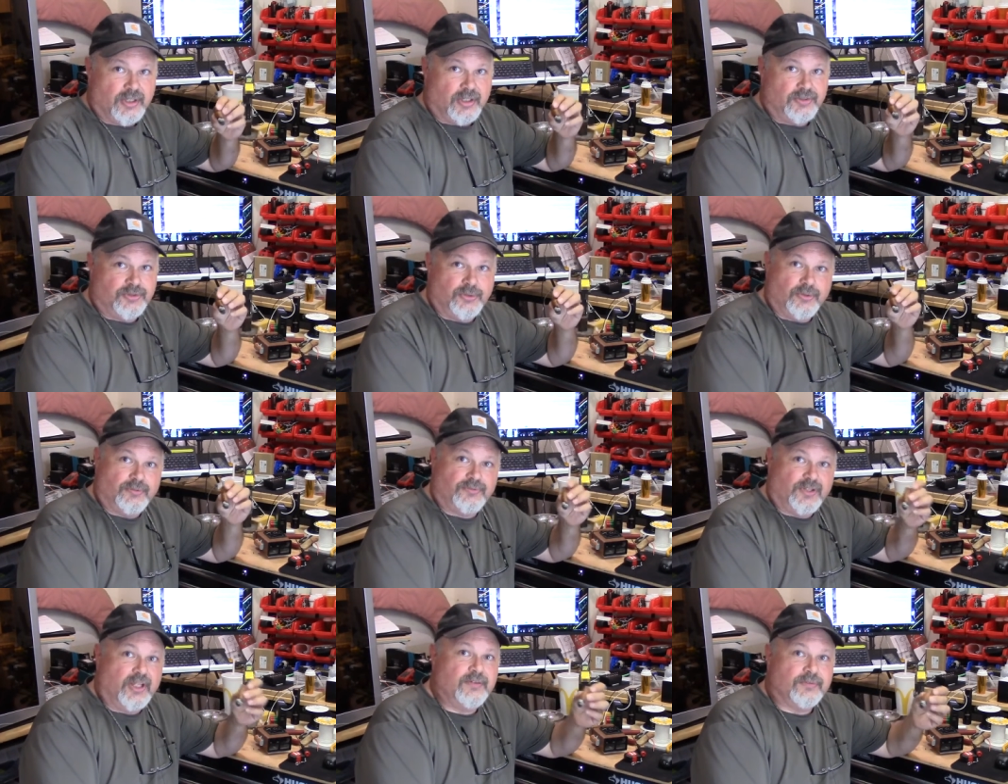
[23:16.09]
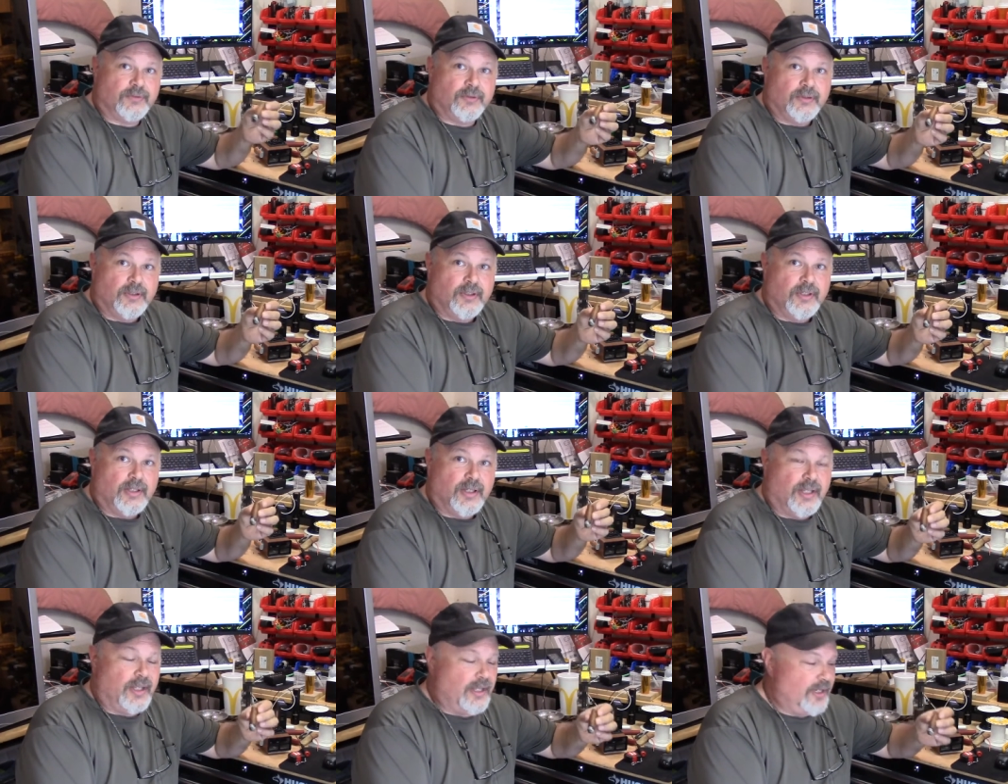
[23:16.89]
to the flavor
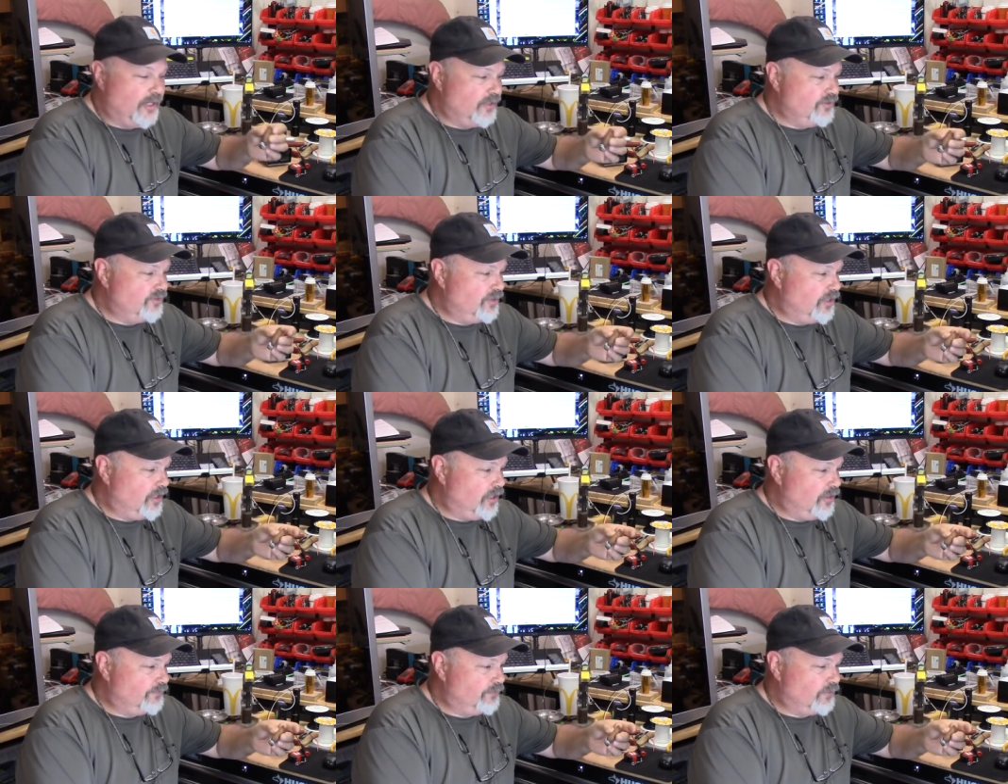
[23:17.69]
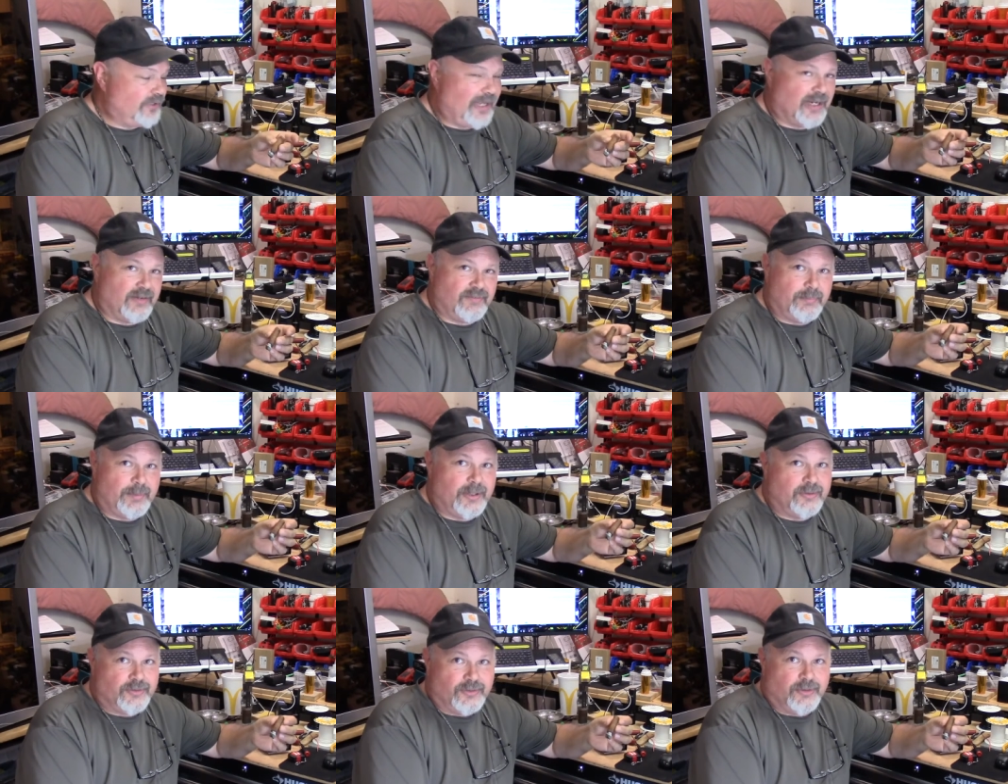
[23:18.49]
and, for lack of a
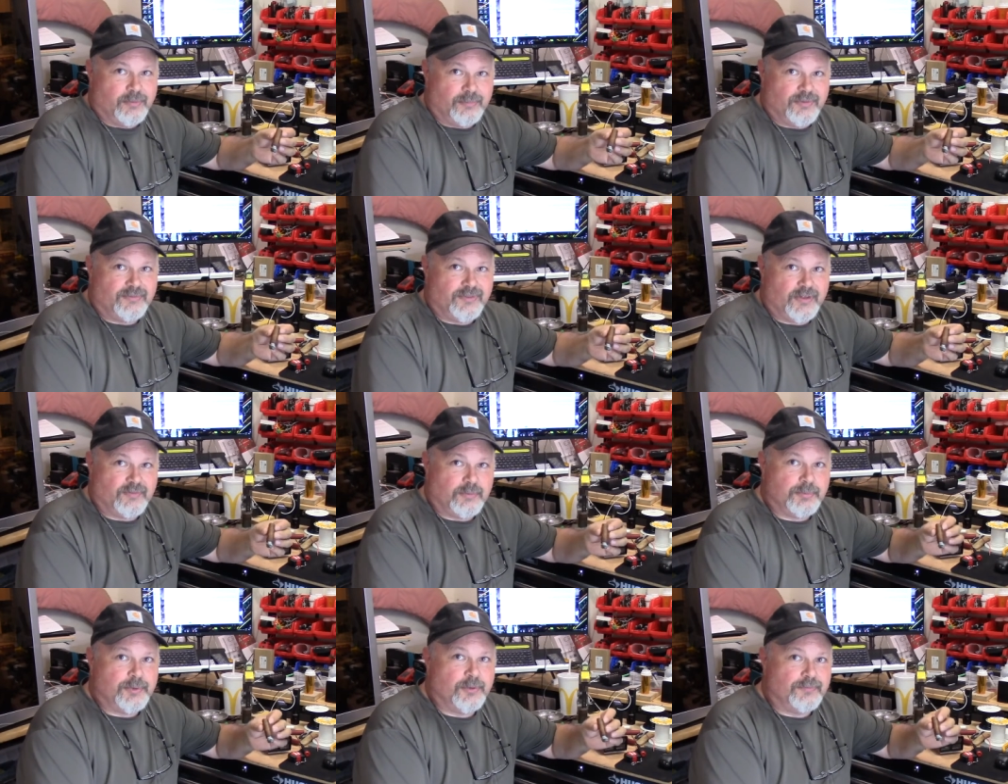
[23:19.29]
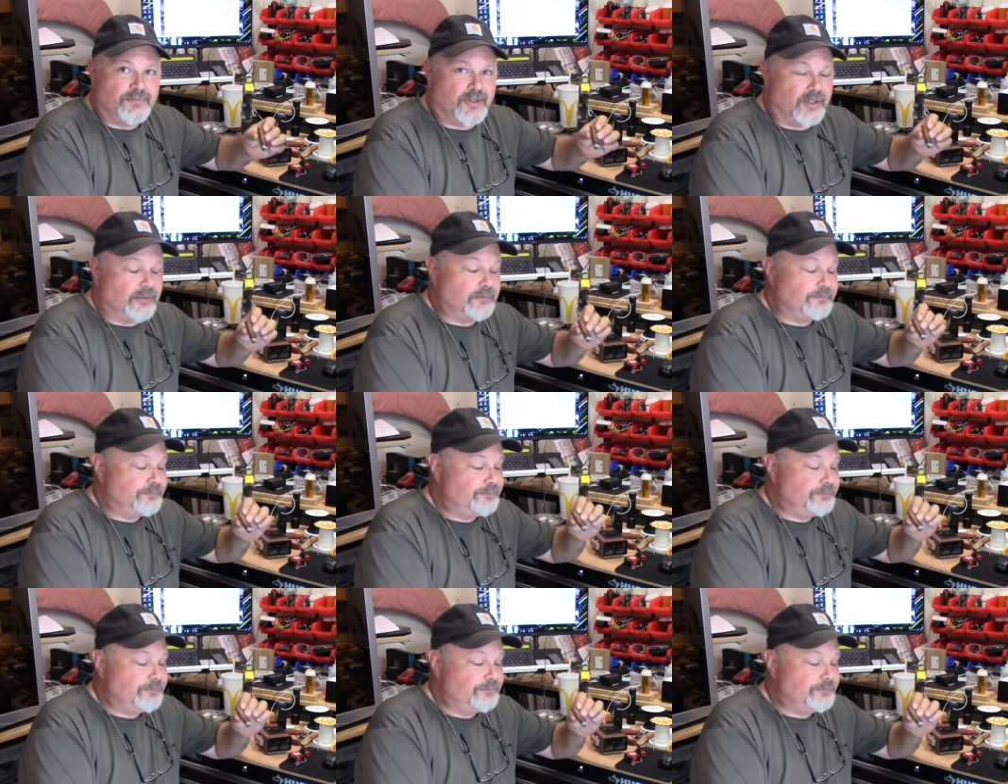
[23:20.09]
better term, the flavor profile.